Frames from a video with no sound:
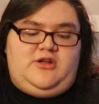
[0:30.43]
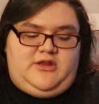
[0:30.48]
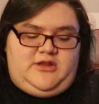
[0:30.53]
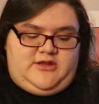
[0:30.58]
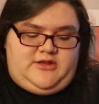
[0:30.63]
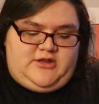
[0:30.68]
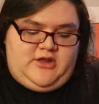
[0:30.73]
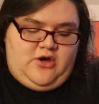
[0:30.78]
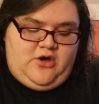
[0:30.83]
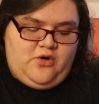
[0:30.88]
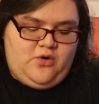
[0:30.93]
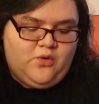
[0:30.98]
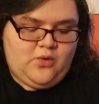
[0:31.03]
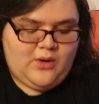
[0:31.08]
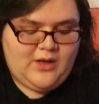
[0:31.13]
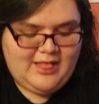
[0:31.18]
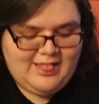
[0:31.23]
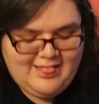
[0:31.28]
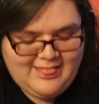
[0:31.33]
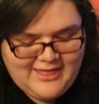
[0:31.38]

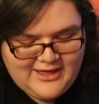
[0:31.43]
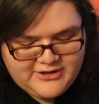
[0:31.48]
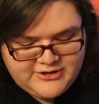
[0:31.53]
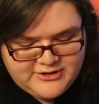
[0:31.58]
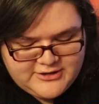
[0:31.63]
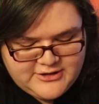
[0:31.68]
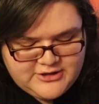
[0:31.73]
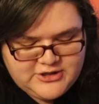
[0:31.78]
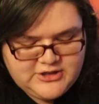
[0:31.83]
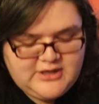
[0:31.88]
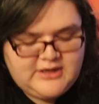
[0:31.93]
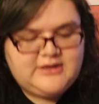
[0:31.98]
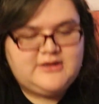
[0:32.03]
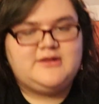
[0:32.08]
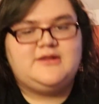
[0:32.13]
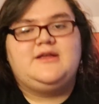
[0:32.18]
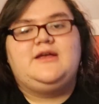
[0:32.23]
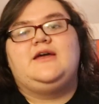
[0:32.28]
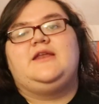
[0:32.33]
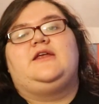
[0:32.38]
so let's
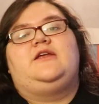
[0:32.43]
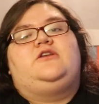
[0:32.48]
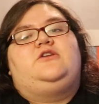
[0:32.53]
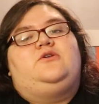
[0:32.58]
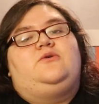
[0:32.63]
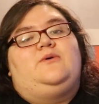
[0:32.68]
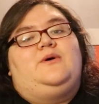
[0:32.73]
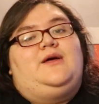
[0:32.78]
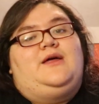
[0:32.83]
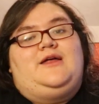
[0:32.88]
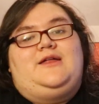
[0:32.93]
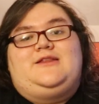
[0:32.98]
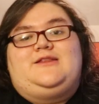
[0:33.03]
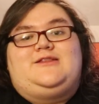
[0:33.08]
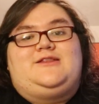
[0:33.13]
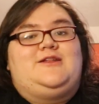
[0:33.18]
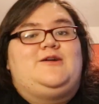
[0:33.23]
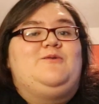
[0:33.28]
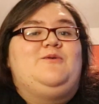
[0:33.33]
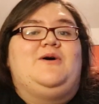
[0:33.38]
just get into it and
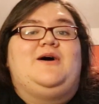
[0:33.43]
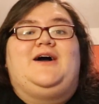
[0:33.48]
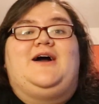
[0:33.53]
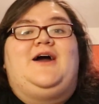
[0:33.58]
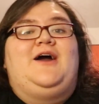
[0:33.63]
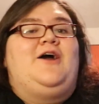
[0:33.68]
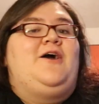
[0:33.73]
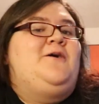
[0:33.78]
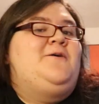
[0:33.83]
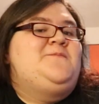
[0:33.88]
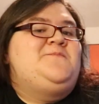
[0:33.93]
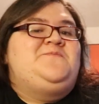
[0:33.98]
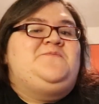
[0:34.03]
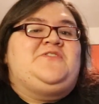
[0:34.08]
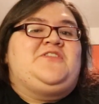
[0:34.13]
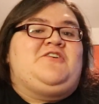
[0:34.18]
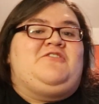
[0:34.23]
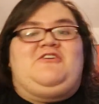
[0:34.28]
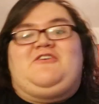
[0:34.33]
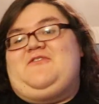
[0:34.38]
see what
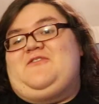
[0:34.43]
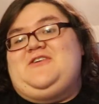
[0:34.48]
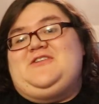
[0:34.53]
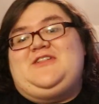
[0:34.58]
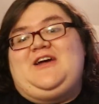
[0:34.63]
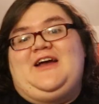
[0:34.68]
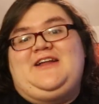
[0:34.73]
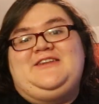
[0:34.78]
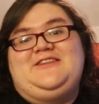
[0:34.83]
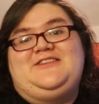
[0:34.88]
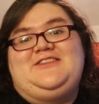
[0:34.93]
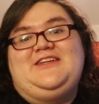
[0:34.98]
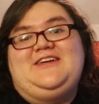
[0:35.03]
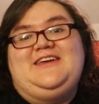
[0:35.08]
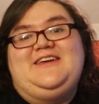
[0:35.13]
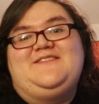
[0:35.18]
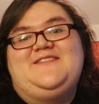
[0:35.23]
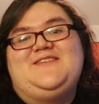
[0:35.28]
reverse hide and seek